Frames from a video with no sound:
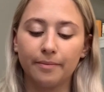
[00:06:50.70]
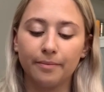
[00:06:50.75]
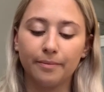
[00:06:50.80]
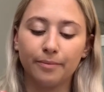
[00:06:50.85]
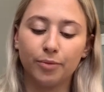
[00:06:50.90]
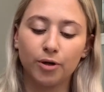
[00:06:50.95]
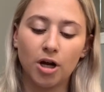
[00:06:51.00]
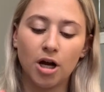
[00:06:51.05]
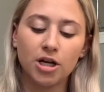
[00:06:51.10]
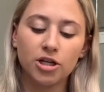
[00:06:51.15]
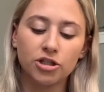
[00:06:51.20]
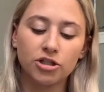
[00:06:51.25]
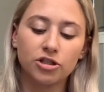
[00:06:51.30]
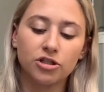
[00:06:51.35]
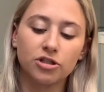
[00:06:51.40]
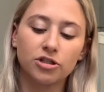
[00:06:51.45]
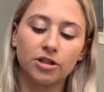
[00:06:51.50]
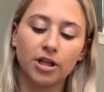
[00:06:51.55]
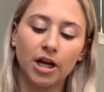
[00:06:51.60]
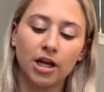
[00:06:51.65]

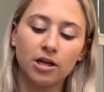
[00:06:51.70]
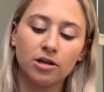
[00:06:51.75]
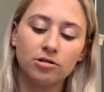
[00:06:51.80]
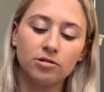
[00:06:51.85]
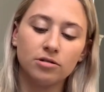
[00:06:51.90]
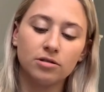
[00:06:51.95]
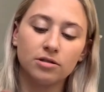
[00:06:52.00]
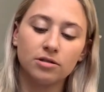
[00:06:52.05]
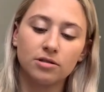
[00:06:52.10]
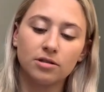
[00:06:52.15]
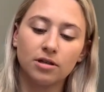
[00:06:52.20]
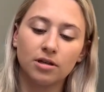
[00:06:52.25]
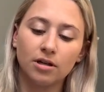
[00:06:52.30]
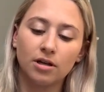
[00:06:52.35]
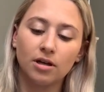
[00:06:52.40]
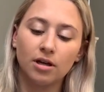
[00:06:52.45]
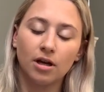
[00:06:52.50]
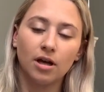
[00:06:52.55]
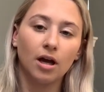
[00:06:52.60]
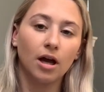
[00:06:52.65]
brush that I use,
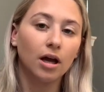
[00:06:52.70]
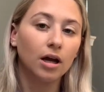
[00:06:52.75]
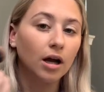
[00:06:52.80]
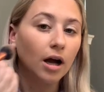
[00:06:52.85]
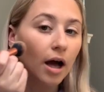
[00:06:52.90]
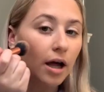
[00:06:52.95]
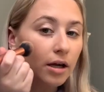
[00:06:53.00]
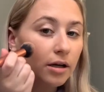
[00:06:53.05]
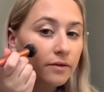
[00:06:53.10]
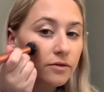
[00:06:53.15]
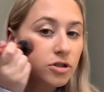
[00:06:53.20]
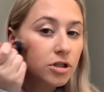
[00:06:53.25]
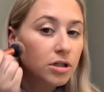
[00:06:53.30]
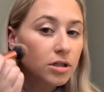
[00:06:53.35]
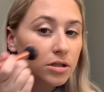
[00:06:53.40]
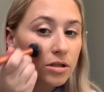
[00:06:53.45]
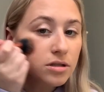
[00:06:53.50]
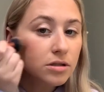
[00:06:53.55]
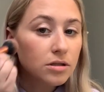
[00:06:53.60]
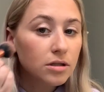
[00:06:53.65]
and kind of
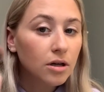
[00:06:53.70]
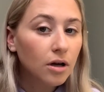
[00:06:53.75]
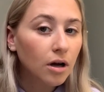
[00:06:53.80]
just,